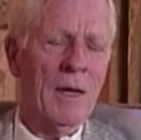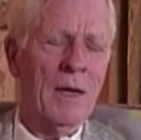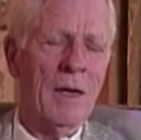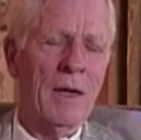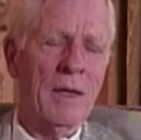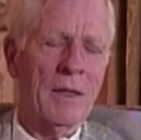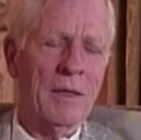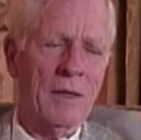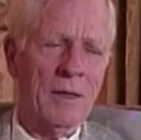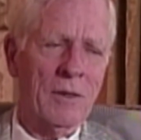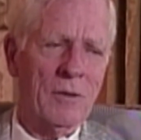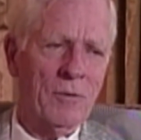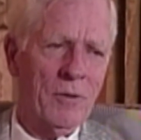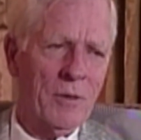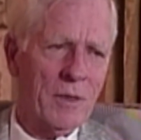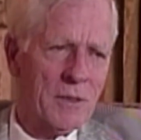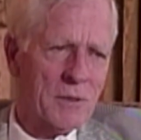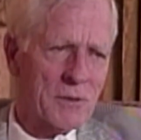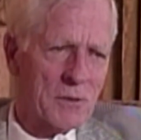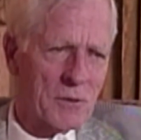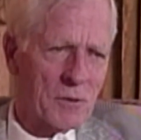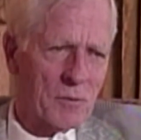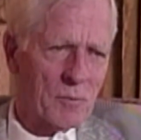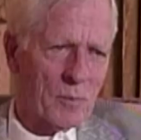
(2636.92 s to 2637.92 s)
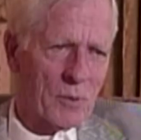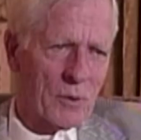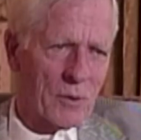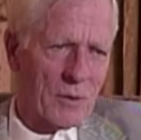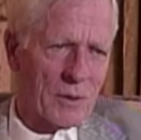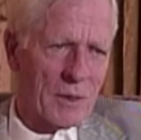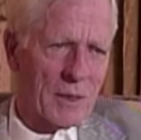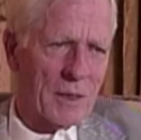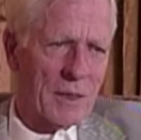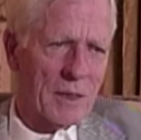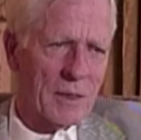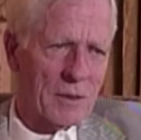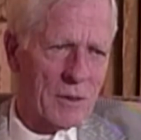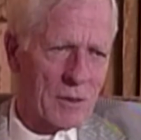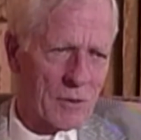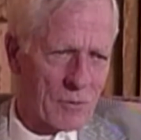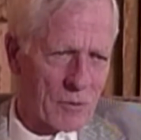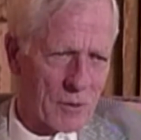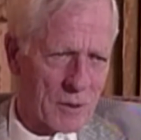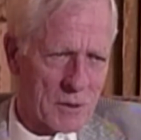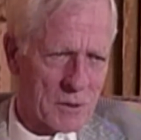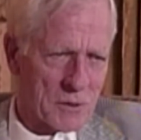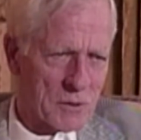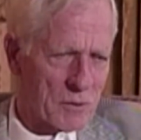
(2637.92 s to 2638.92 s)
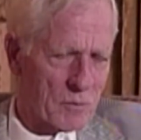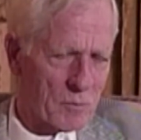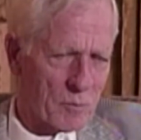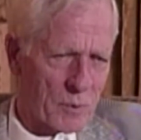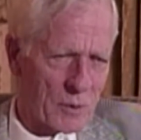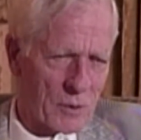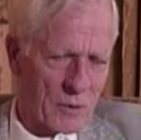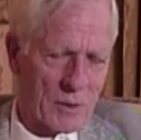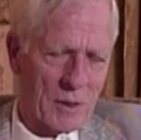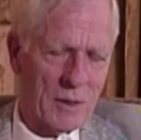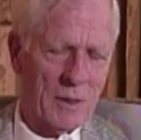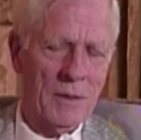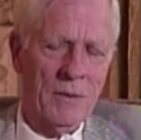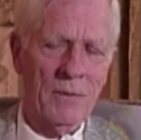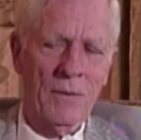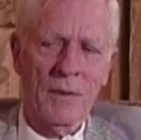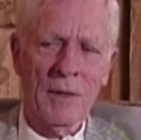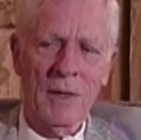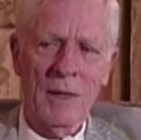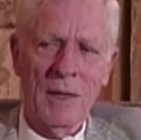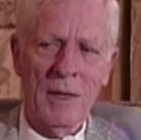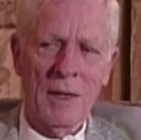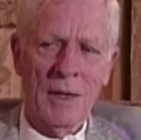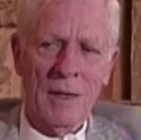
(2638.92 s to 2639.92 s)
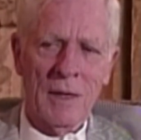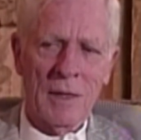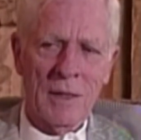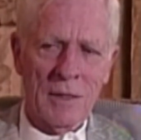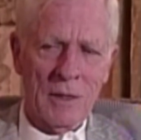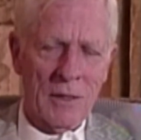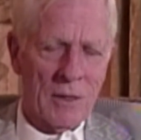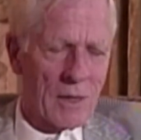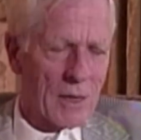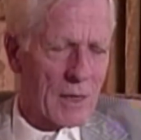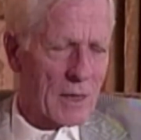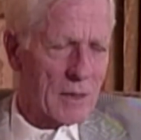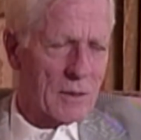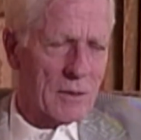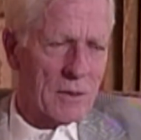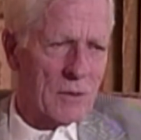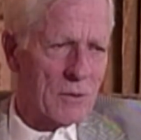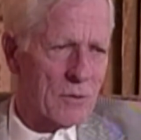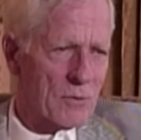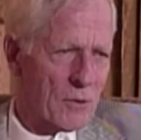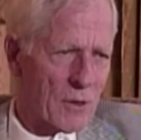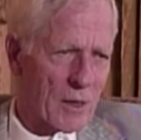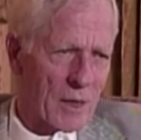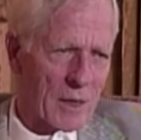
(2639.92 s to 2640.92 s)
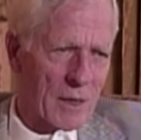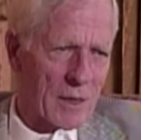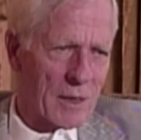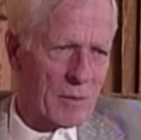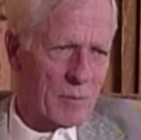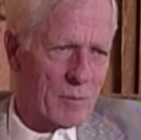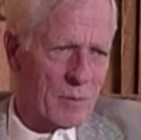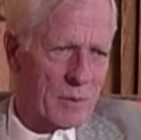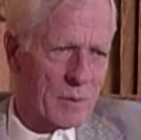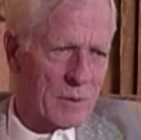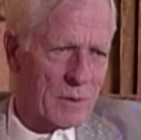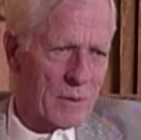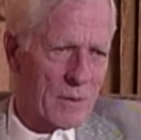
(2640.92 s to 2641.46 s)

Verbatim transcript: In The Quest of Beauty, in The Quest of Beauty, you had the tribe